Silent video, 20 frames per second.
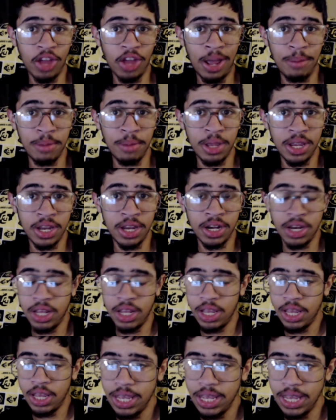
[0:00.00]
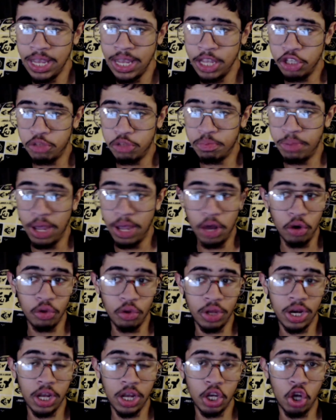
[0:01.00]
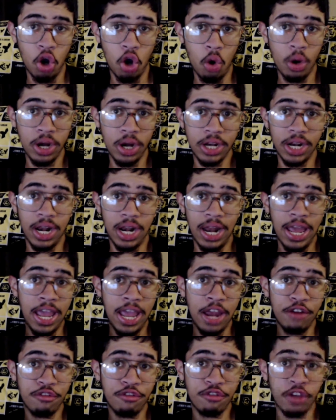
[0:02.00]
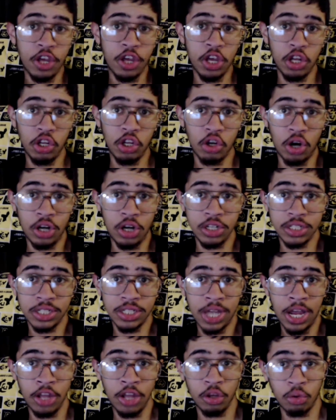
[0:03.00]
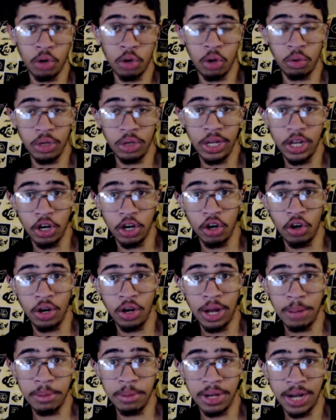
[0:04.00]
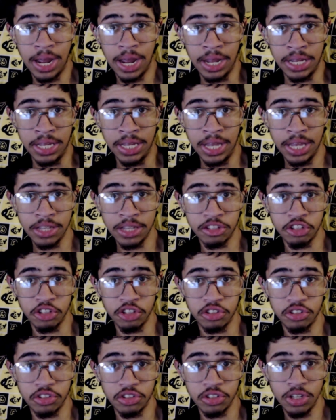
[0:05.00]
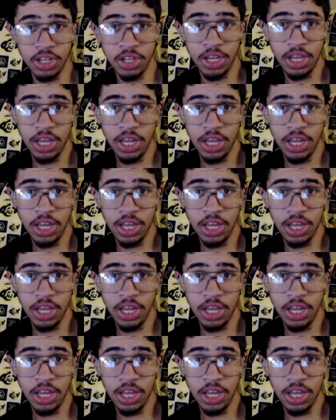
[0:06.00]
I mean, it's better than it going in the landfill or on the side of the road littered. I mean, I guess it's